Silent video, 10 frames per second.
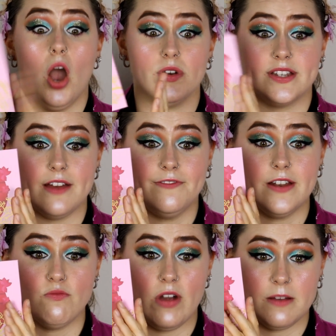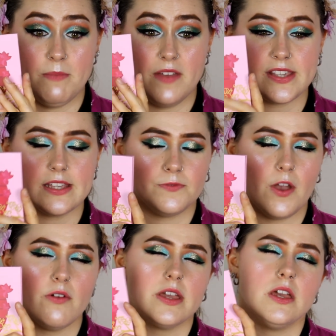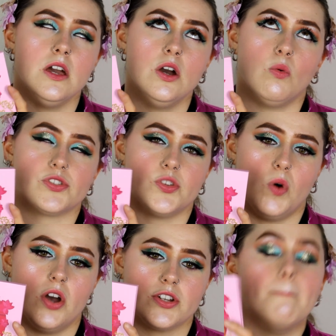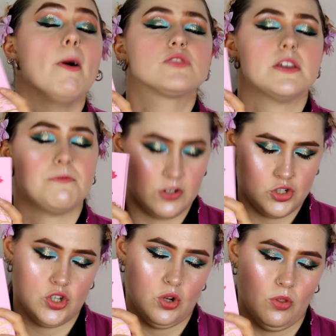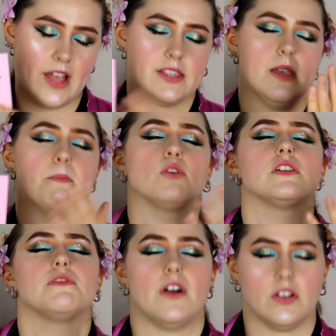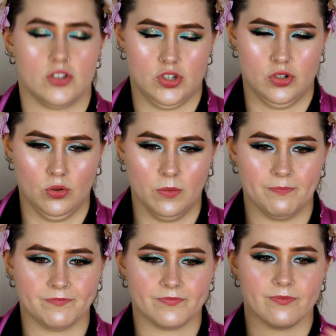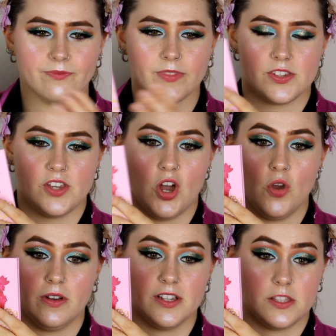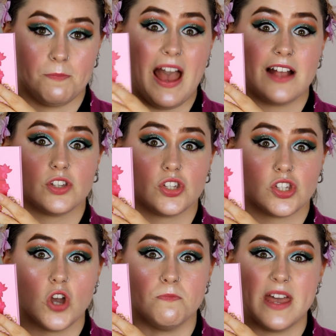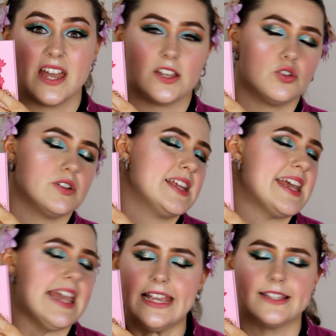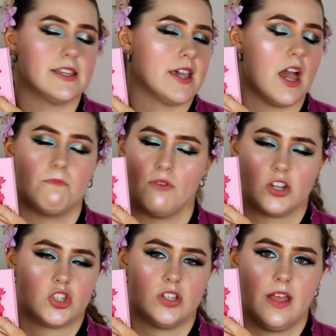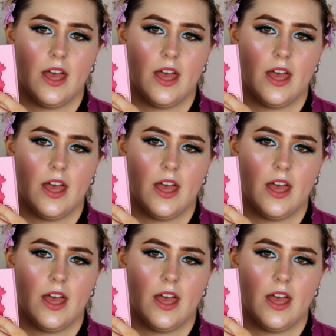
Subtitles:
I would definitely recommend this. It's very, what's the word, multifunctional. That's it, multifunctional. So, because the pans are so big, you can easily get a brush in